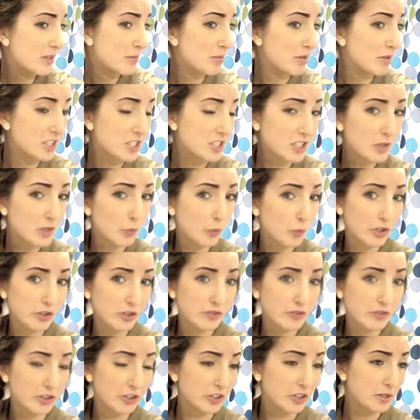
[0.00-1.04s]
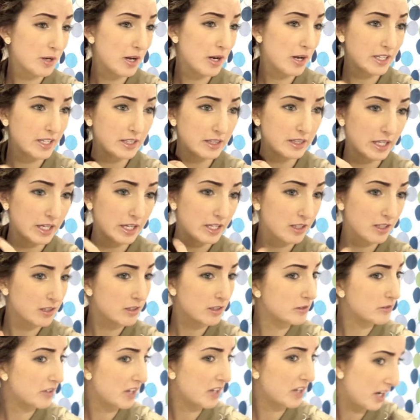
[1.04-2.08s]
but this can work for any length
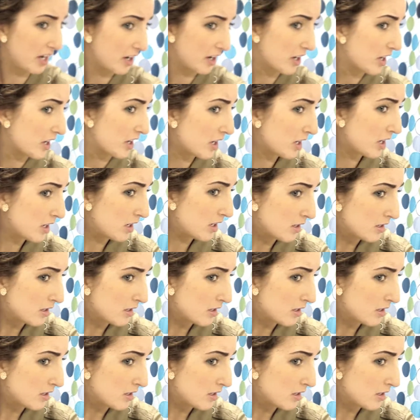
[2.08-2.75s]
of hair,